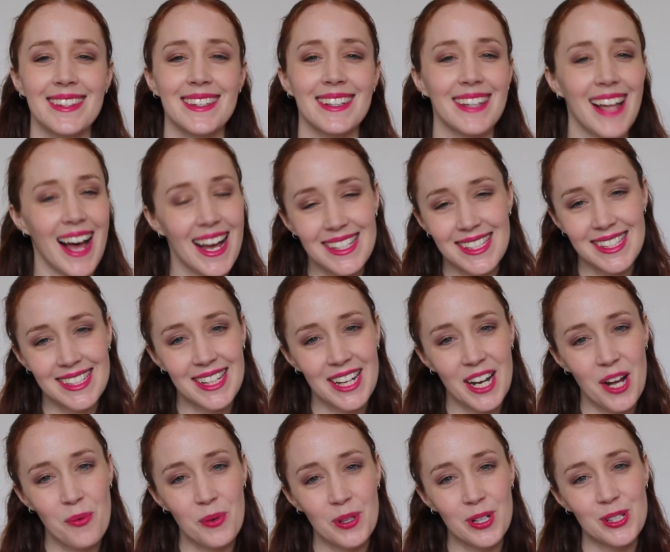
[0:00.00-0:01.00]
The last thing
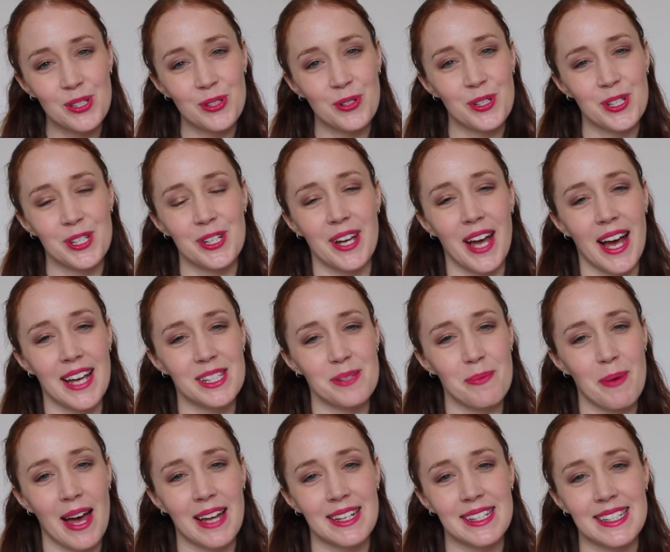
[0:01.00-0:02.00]
that I want to talk to you guys
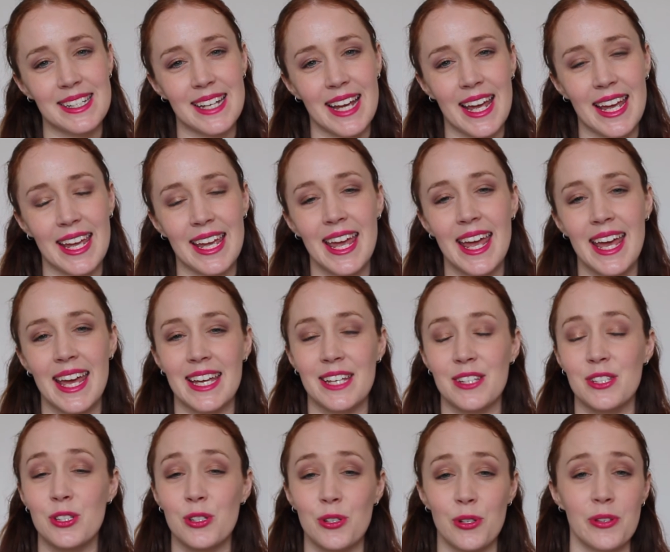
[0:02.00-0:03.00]
about today
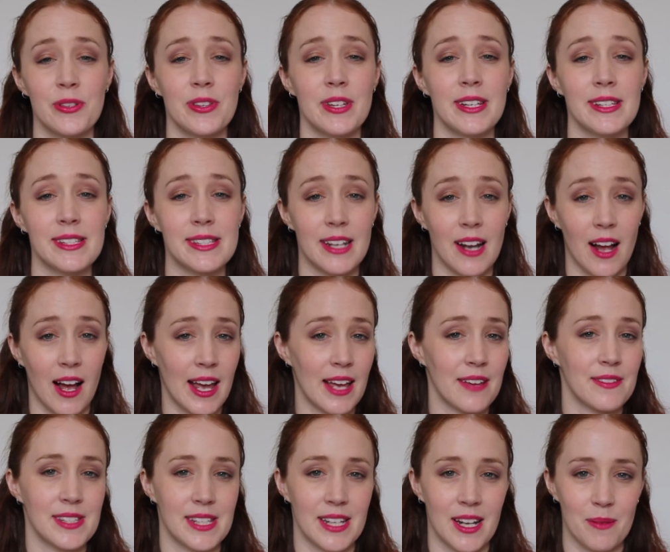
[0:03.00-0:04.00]
is 2 things that I
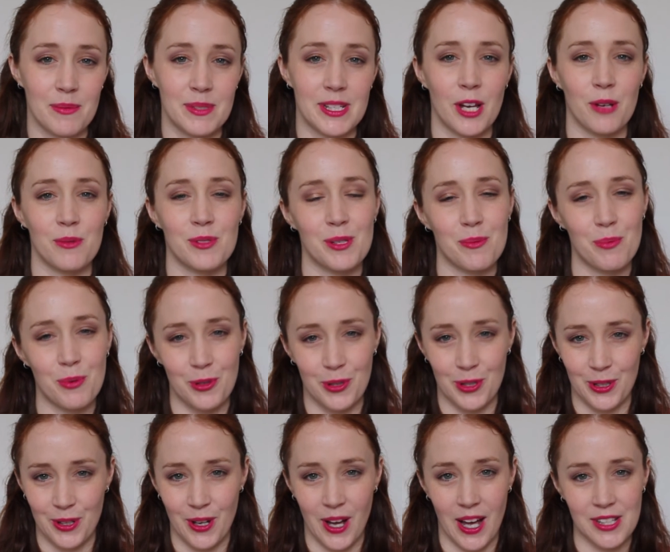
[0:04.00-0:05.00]
have set up to help
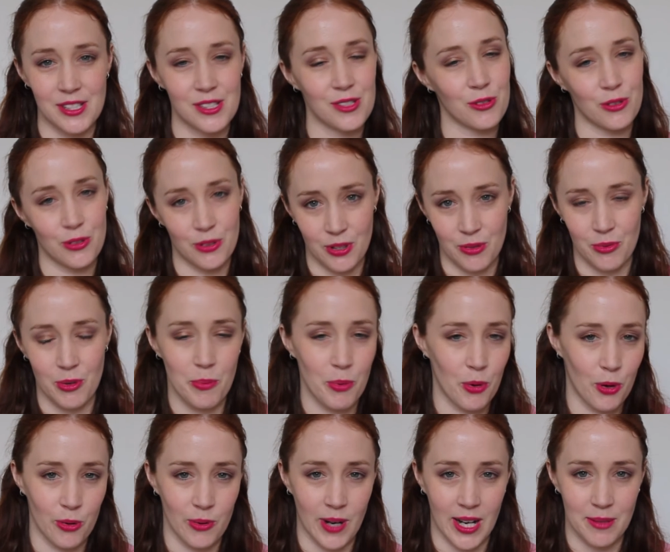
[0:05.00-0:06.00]
support you guys through the
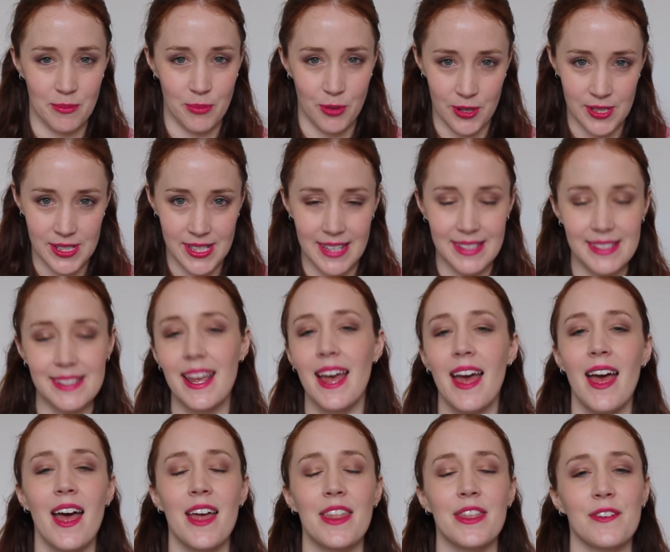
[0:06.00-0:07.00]
report writing process.
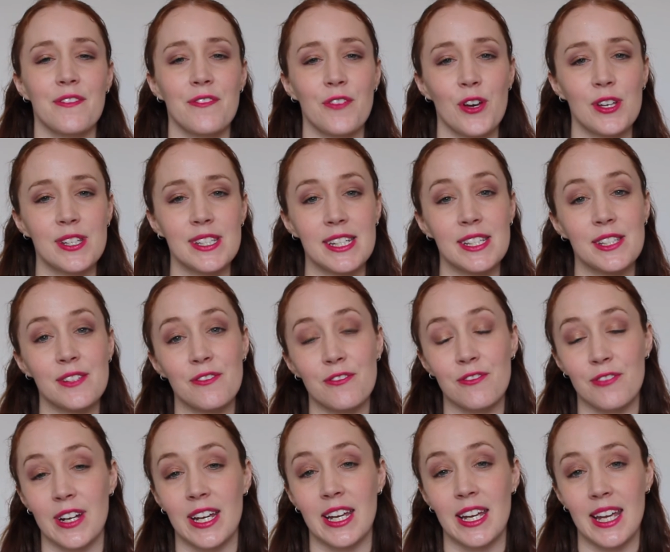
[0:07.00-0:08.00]
The first is a
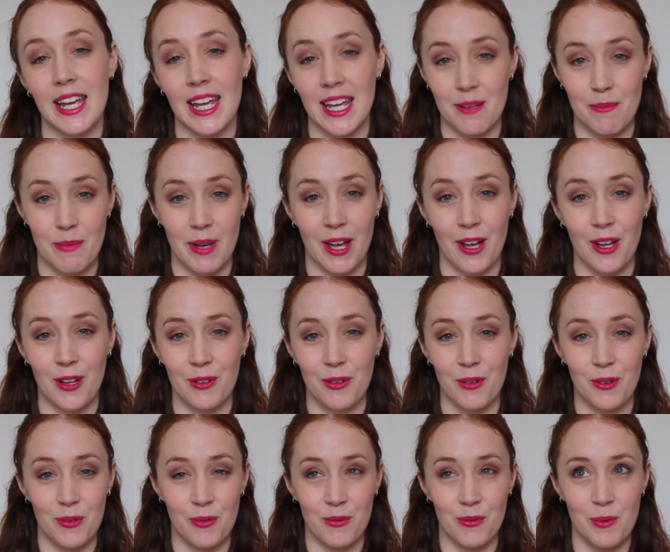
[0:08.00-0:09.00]
free
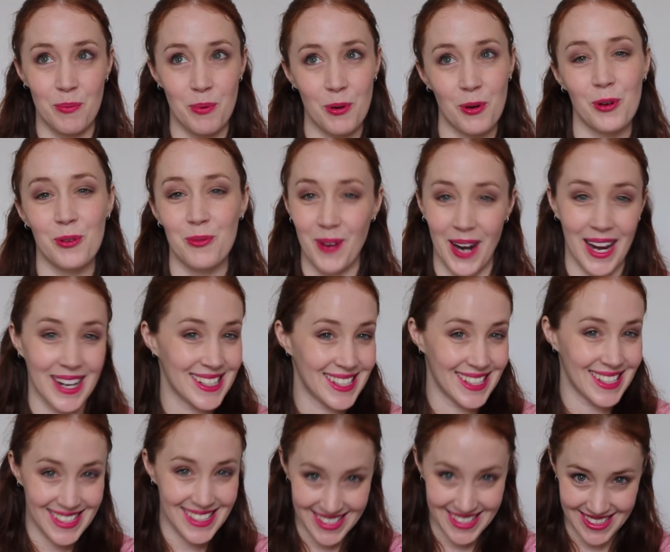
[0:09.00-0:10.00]
email report
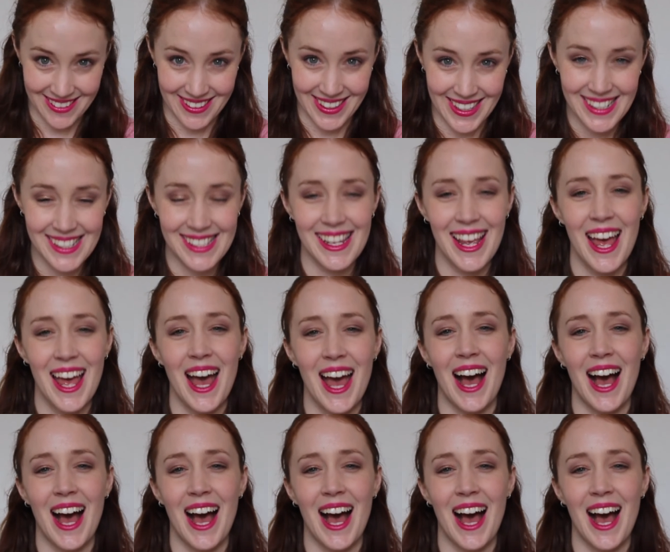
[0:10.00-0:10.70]
writing series.